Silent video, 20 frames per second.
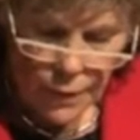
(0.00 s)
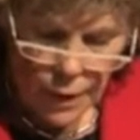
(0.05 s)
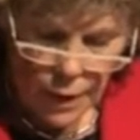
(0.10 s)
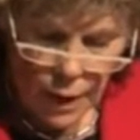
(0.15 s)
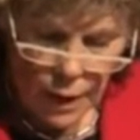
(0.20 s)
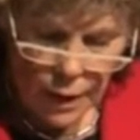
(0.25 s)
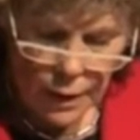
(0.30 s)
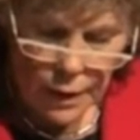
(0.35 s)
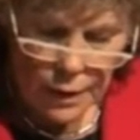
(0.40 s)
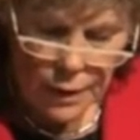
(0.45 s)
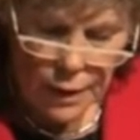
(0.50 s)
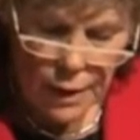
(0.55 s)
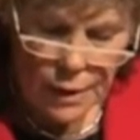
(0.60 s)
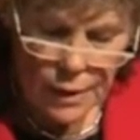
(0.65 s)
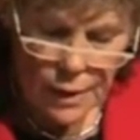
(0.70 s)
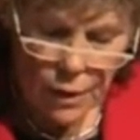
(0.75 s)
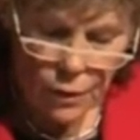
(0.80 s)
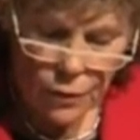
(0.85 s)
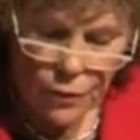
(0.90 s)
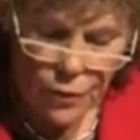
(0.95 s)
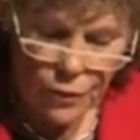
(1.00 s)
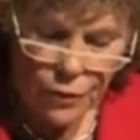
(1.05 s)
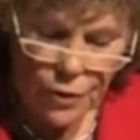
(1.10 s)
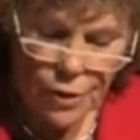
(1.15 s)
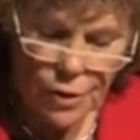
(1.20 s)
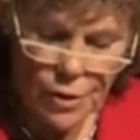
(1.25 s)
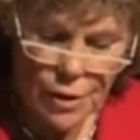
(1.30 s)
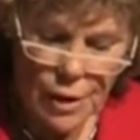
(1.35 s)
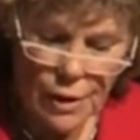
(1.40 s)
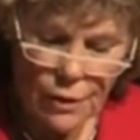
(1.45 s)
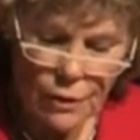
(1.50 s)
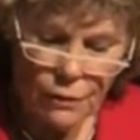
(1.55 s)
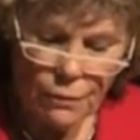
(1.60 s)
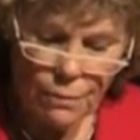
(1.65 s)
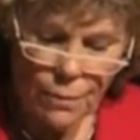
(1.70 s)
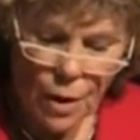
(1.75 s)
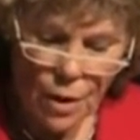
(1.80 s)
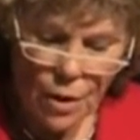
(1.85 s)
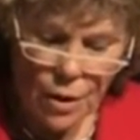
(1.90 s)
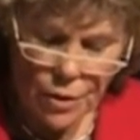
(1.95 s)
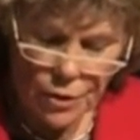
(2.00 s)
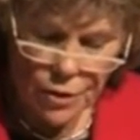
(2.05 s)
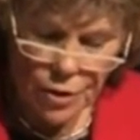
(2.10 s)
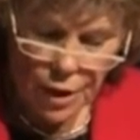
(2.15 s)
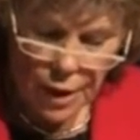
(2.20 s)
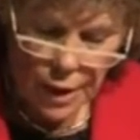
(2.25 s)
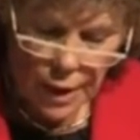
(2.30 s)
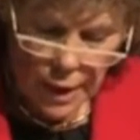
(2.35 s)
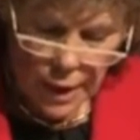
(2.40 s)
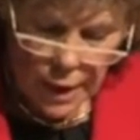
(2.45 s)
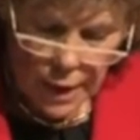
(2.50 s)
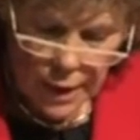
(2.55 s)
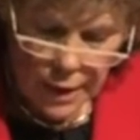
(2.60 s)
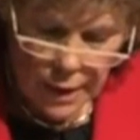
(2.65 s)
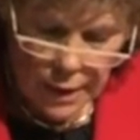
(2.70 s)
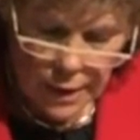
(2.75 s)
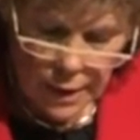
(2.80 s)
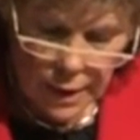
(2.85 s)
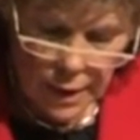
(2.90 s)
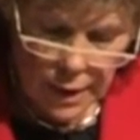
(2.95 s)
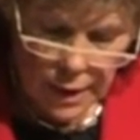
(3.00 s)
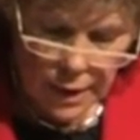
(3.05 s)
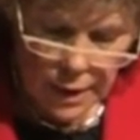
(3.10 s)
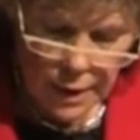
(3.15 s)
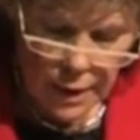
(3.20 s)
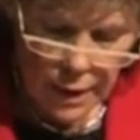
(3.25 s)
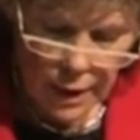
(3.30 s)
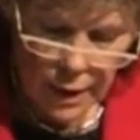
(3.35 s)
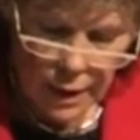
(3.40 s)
and on the 13th of March, he